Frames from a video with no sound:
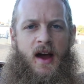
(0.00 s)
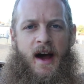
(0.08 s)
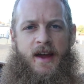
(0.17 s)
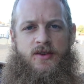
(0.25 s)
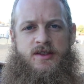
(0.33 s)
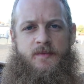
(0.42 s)
I
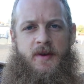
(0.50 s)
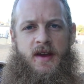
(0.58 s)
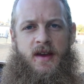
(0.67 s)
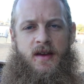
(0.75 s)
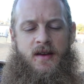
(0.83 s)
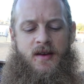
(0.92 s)
used to
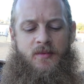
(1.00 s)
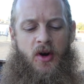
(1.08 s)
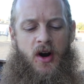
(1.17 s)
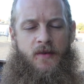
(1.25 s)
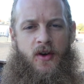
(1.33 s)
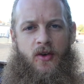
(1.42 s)
be
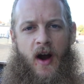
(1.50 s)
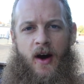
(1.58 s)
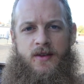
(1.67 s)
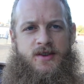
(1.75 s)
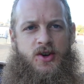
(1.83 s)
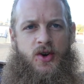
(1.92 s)
part of a
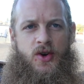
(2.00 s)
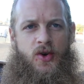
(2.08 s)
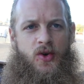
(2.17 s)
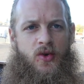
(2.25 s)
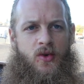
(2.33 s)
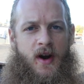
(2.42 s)
grounds
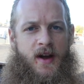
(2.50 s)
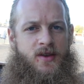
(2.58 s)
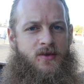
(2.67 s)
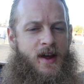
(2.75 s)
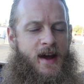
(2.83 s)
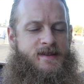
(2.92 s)
crew where I
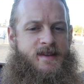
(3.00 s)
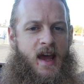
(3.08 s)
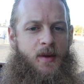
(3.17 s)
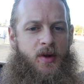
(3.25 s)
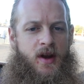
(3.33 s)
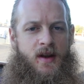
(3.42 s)
do
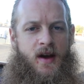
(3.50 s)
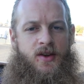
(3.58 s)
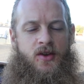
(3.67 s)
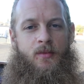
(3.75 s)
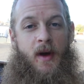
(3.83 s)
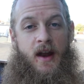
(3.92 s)
landscaping, I
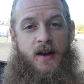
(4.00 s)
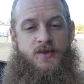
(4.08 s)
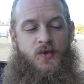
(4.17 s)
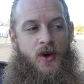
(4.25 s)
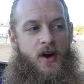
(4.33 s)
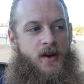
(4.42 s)
do
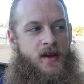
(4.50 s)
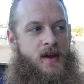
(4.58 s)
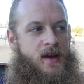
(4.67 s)
maintenance work.